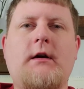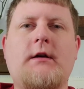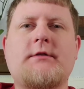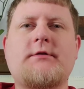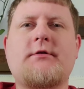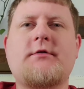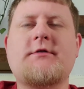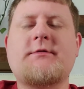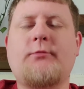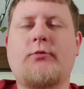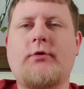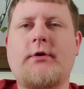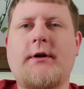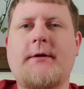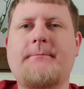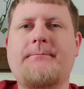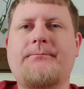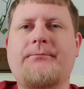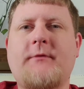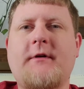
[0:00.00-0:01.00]
So this
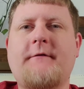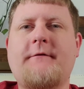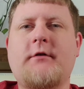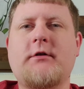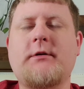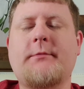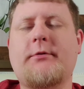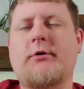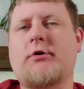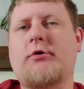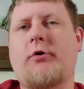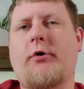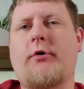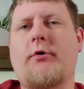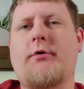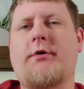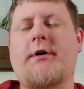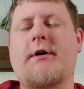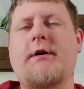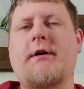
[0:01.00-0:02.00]
morning I filled up our
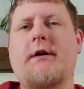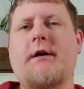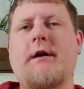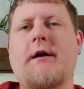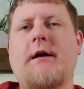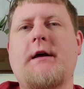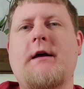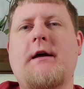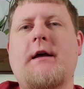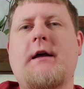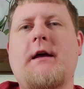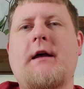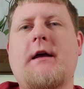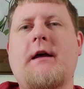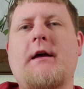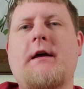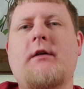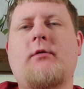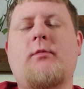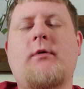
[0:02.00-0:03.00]
Toyota
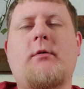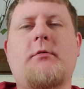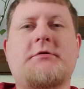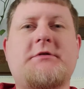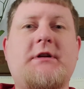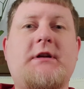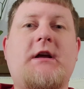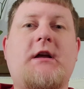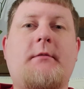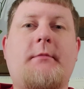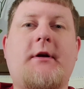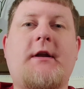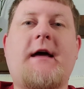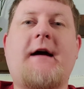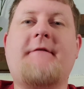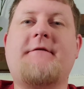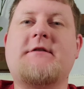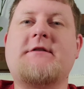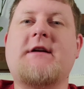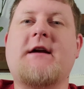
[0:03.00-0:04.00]
and we were sitting at about
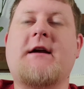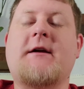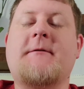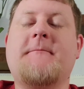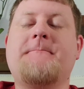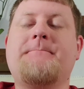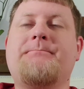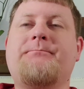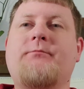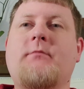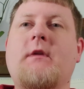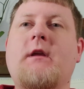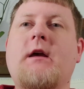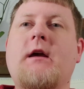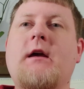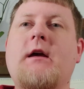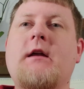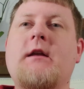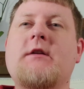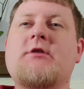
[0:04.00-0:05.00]
half a tank,
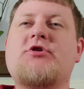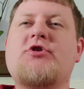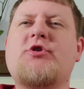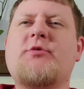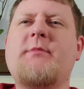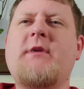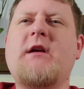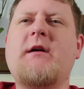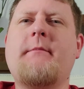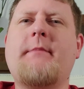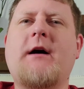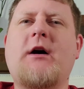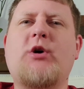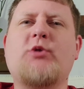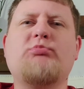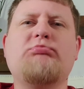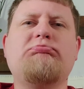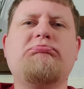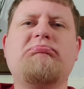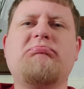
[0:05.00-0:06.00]
and it took me
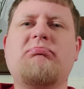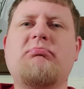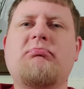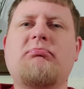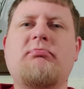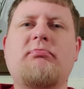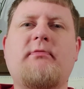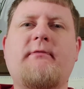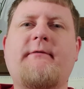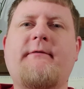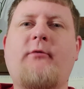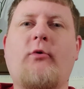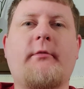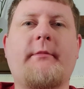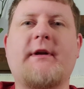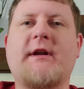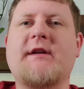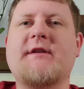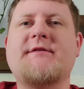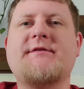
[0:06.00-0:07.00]
about 4
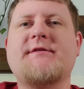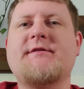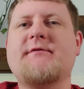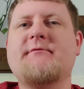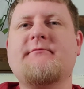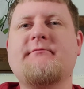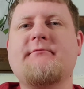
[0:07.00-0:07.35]
minutes.